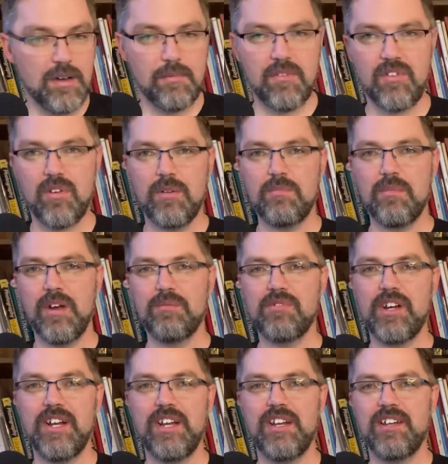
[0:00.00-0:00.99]
So I'm
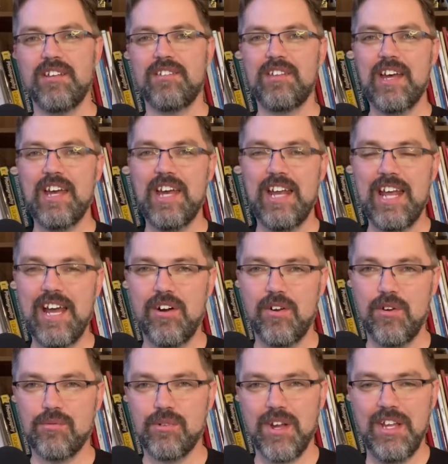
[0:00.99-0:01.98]
trying to decide how
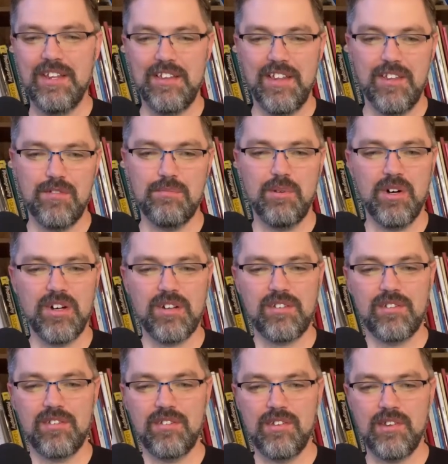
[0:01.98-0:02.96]
to rate these
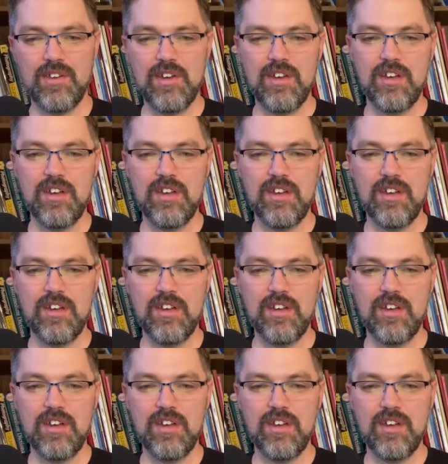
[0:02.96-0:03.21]
books